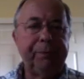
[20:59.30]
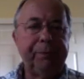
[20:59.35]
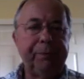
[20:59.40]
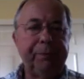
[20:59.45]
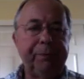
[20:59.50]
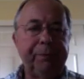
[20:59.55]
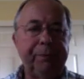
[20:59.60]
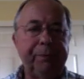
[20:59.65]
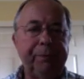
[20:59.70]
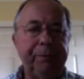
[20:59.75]

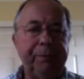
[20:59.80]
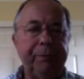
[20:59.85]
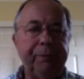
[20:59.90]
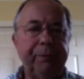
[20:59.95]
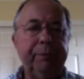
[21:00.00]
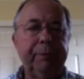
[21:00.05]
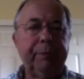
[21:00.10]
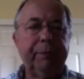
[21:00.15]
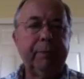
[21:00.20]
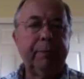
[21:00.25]
Larry
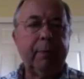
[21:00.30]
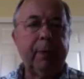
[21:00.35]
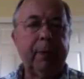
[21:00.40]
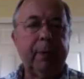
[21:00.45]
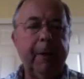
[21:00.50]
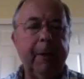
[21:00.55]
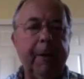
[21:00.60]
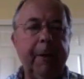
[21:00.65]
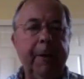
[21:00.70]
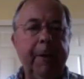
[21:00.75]
has
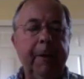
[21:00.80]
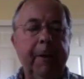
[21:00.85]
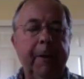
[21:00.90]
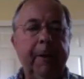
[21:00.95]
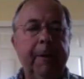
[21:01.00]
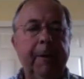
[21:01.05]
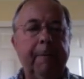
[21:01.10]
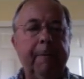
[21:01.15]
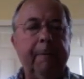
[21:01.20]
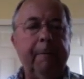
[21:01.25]
one. He doesn't
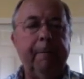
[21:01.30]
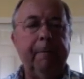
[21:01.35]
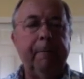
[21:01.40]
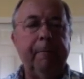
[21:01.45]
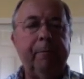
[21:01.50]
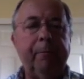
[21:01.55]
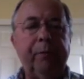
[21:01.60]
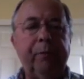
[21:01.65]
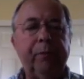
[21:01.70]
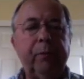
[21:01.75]
need to type
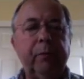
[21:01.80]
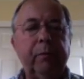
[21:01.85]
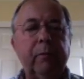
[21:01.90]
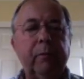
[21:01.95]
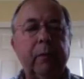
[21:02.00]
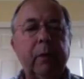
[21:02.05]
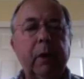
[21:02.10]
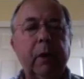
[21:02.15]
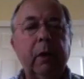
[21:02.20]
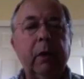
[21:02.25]
because he's in the
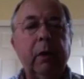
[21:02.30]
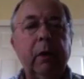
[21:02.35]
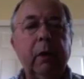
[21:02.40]
room with the